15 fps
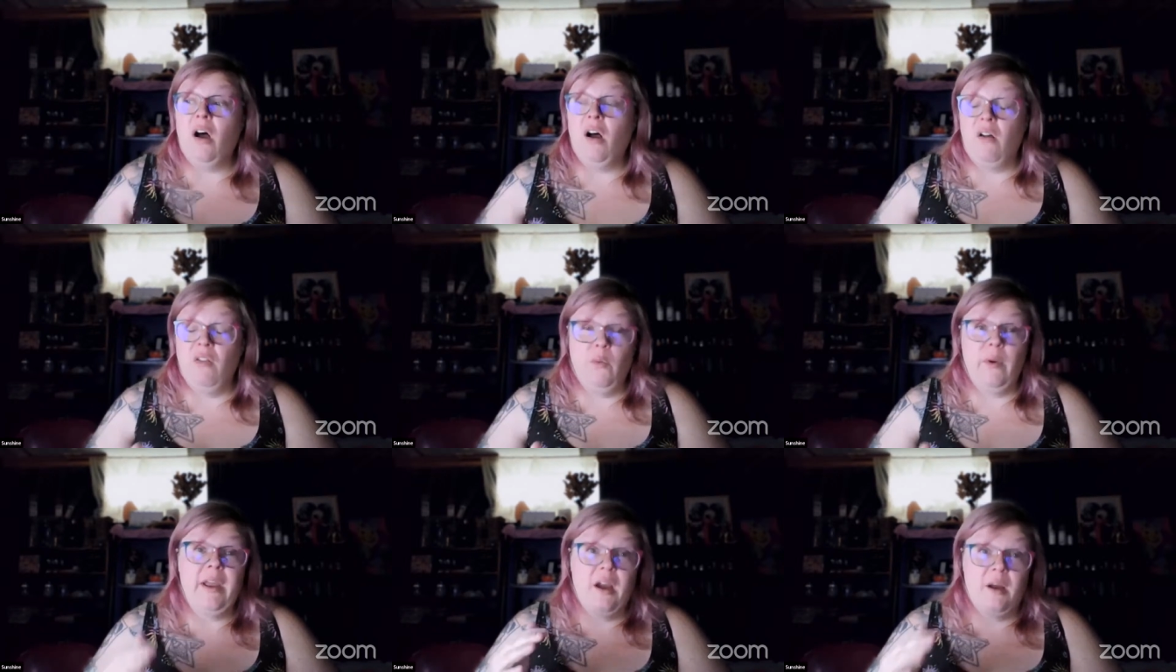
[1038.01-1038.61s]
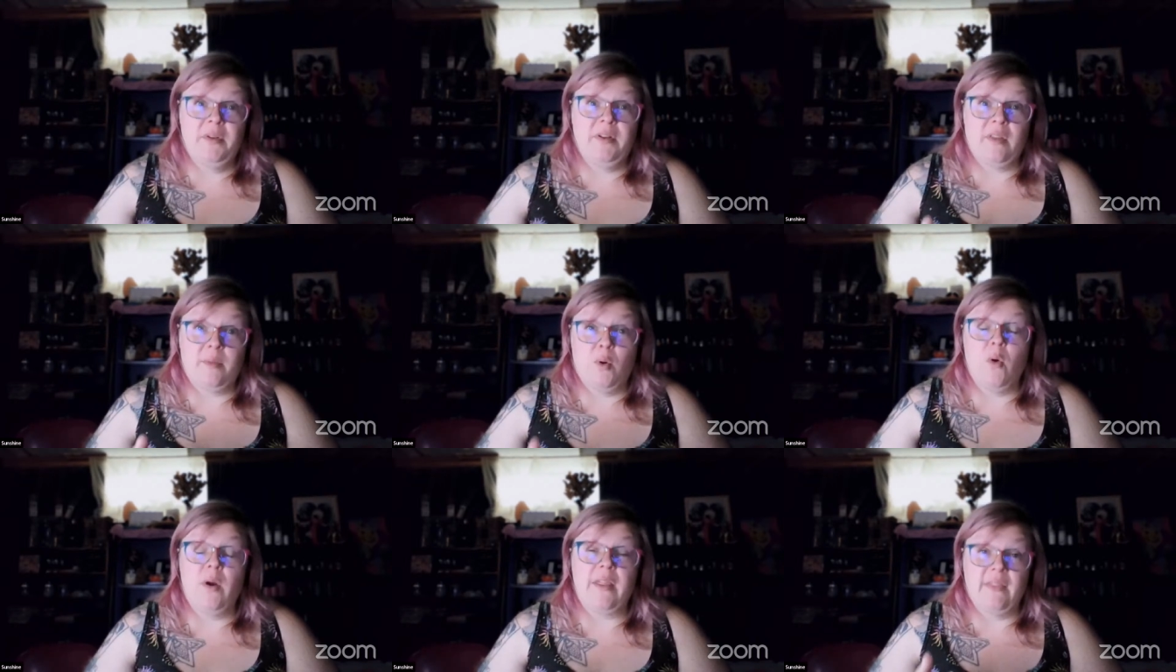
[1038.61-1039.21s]
all the way up to the
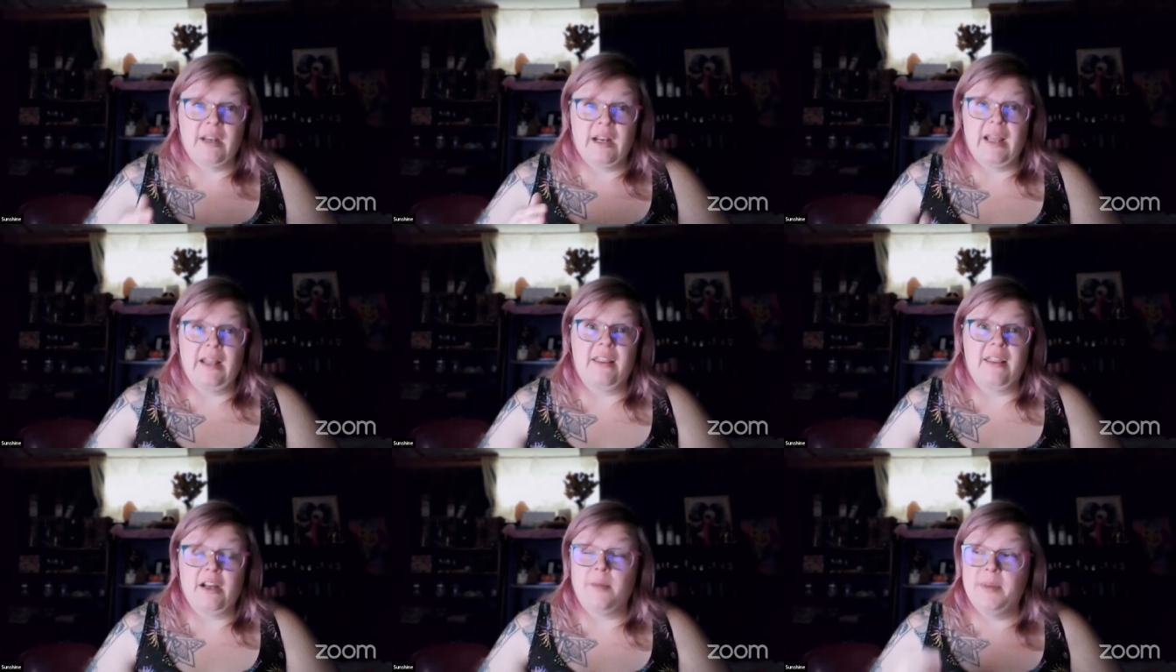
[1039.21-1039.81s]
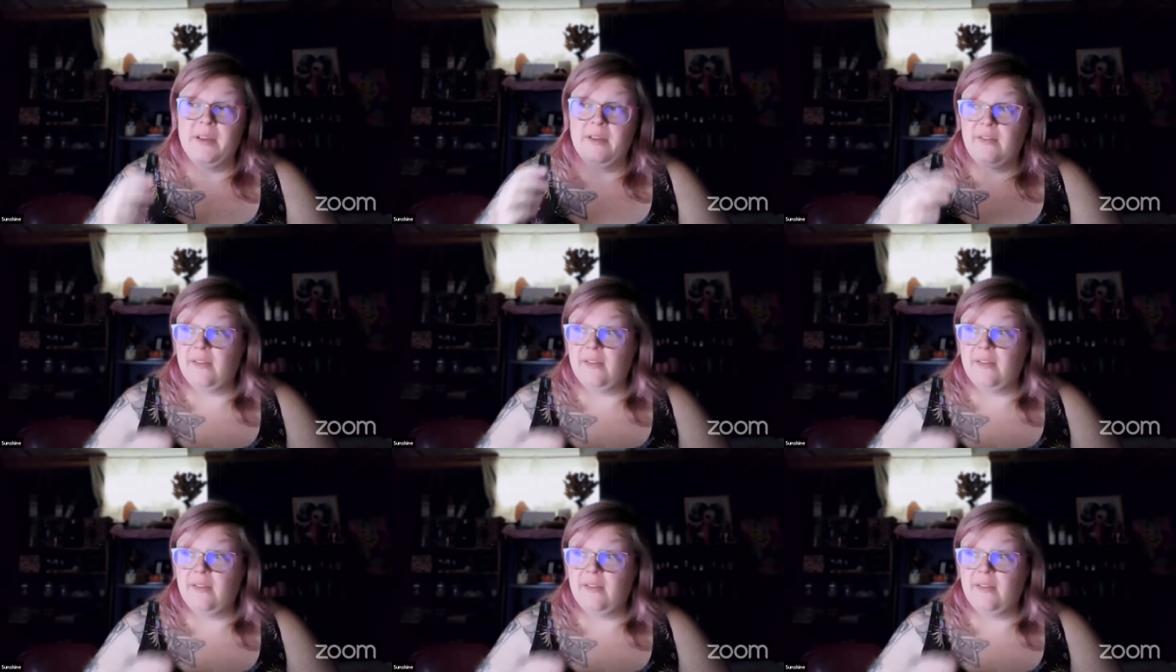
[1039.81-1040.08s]
point that I had therapy